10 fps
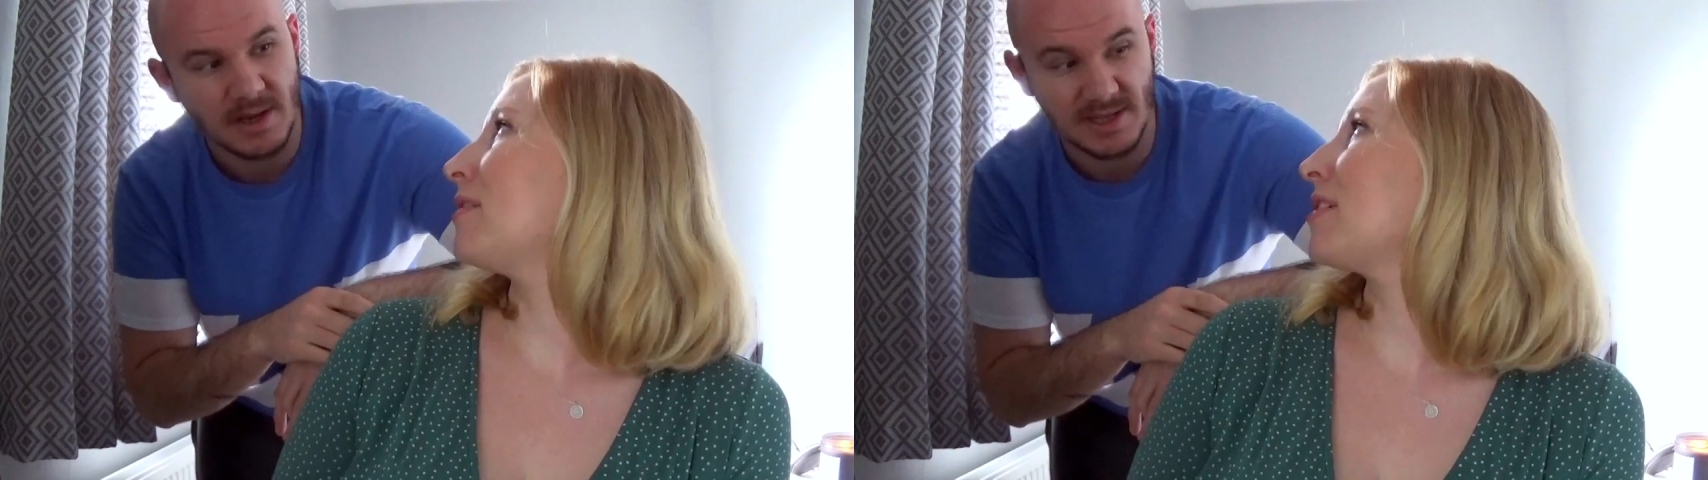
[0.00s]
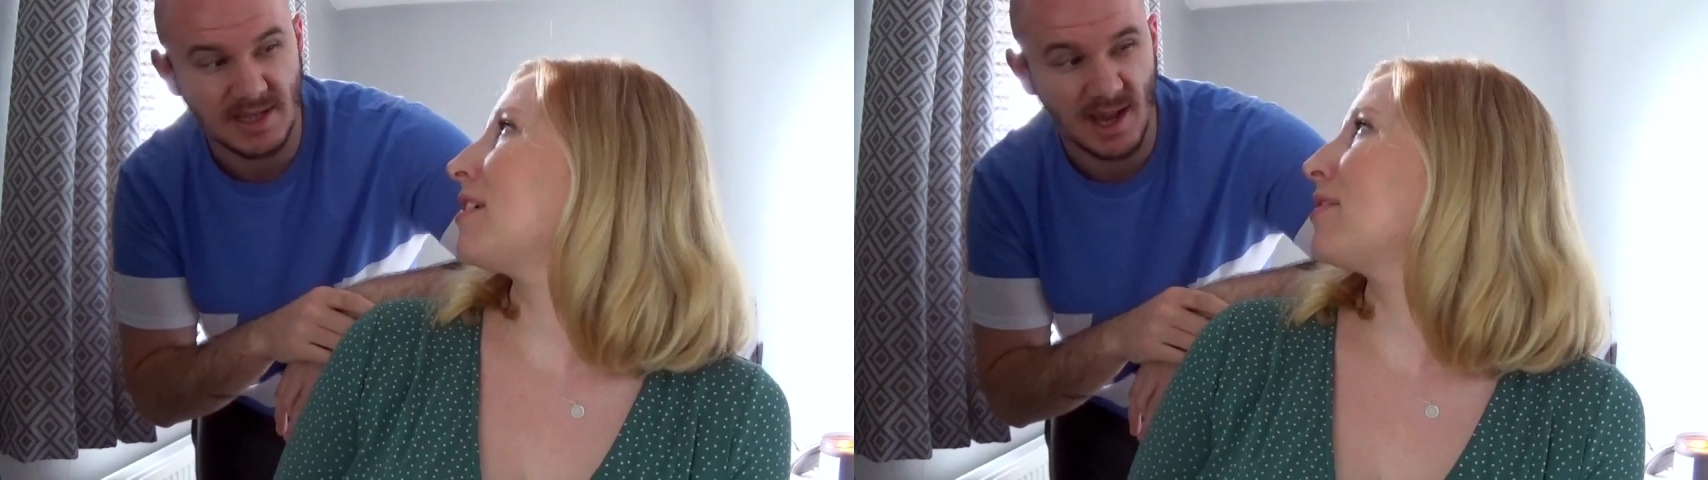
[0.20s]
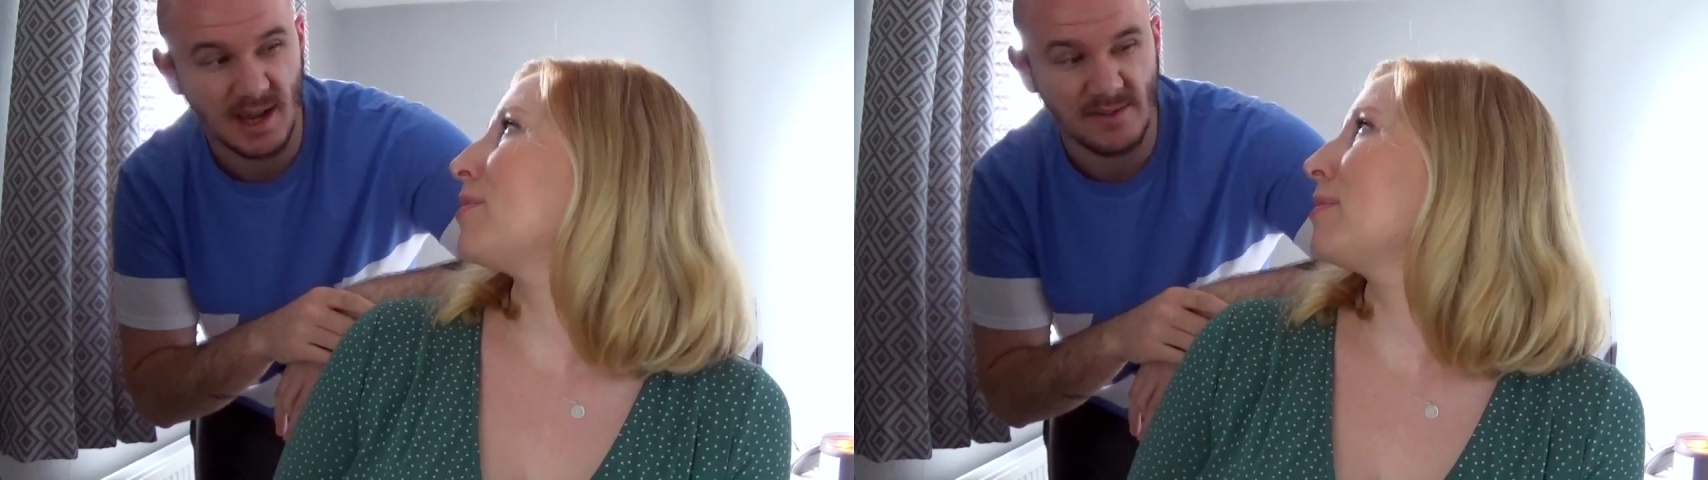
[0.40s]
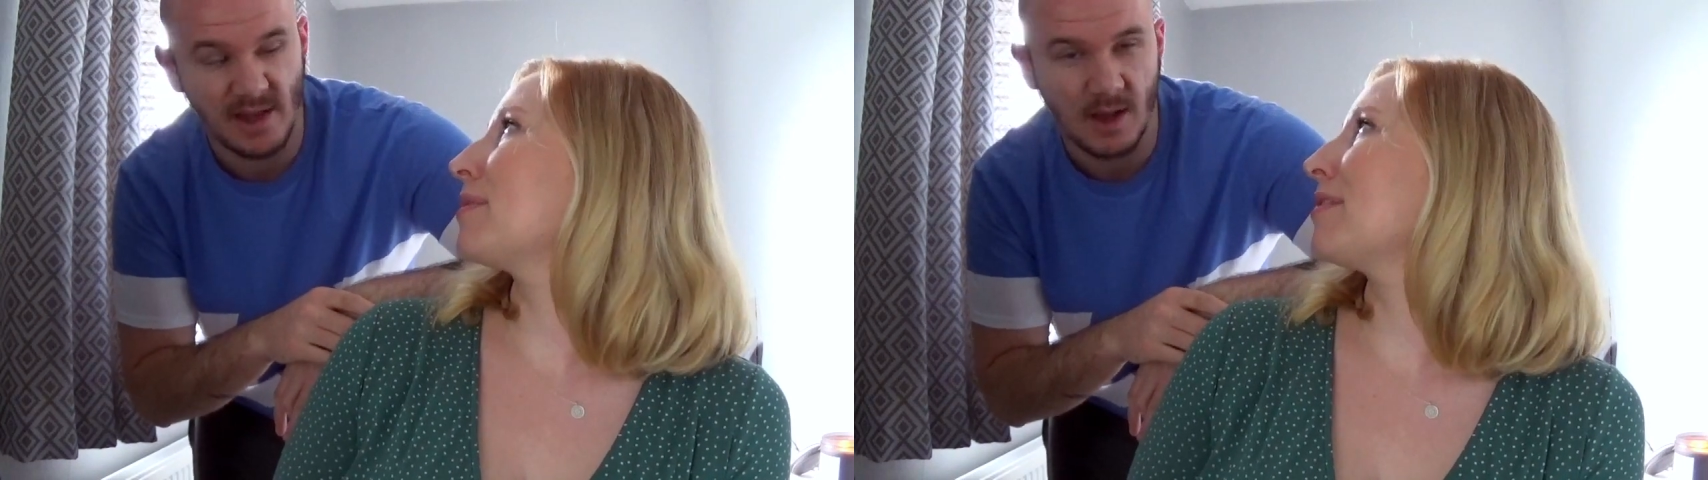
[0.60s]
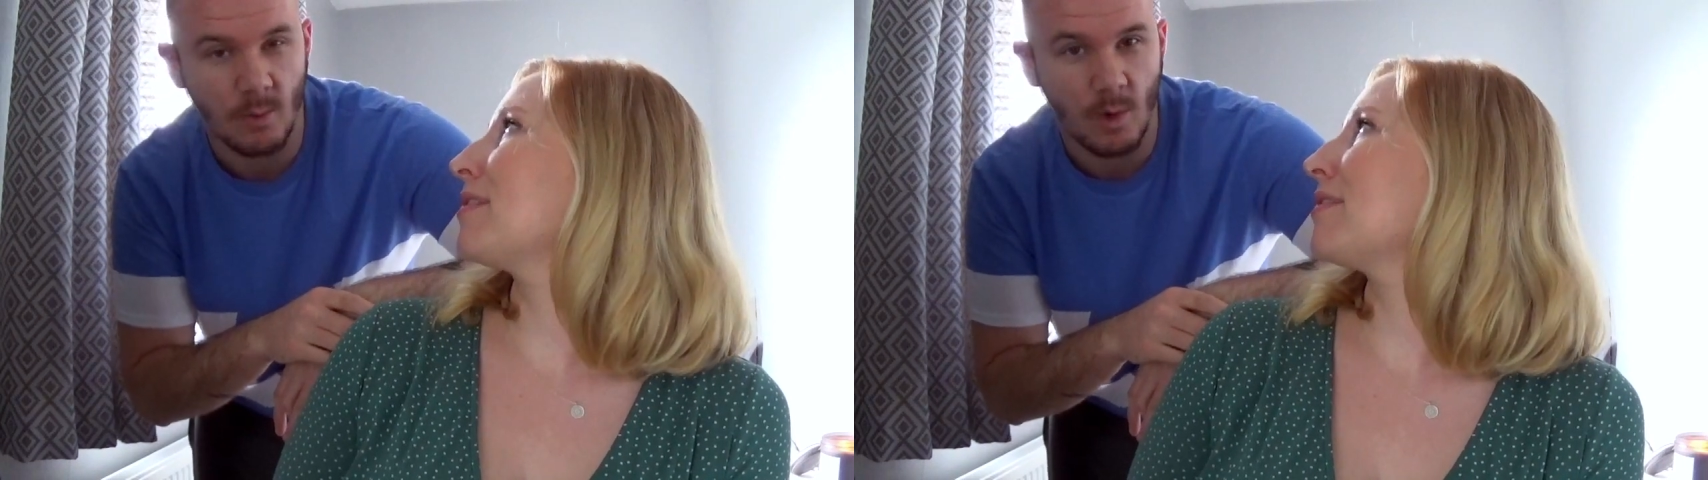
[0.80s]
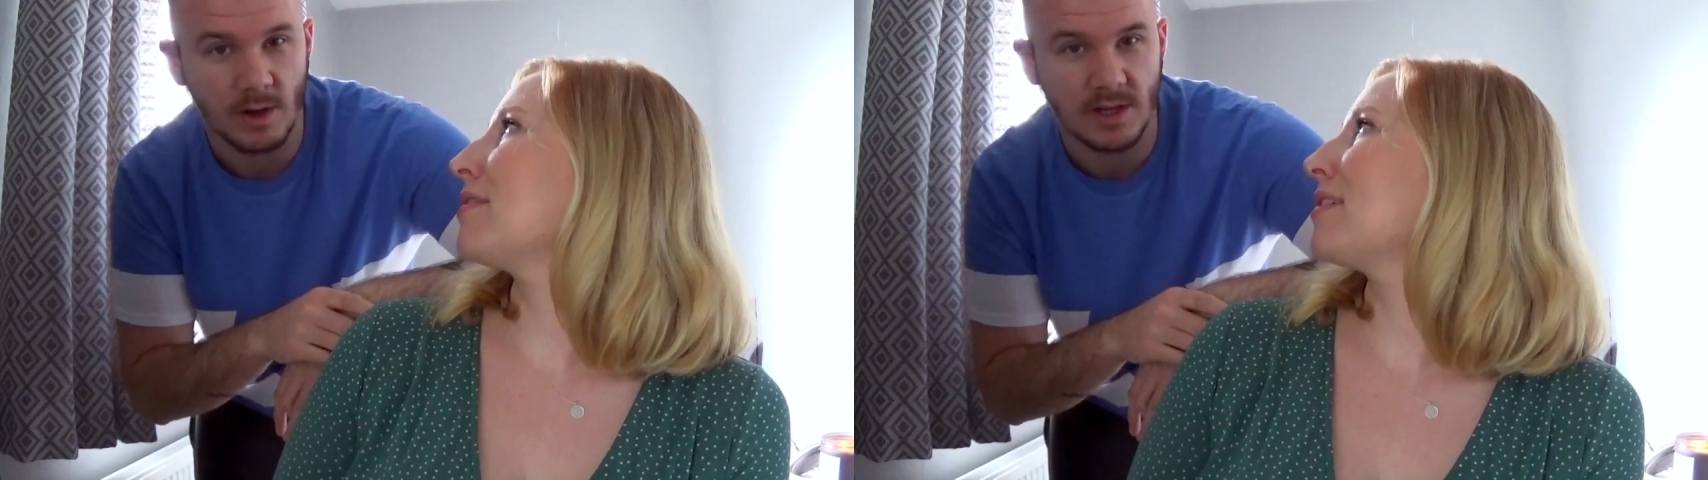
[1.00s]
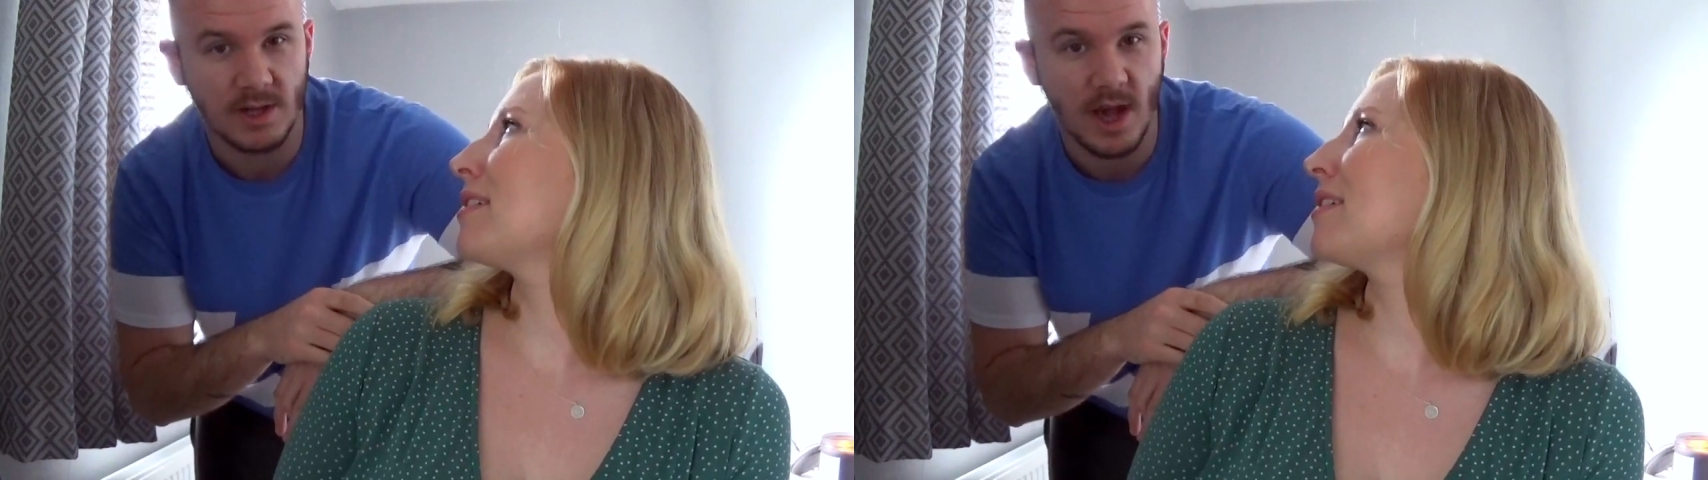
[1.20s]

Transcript: Because it's kind of like a one and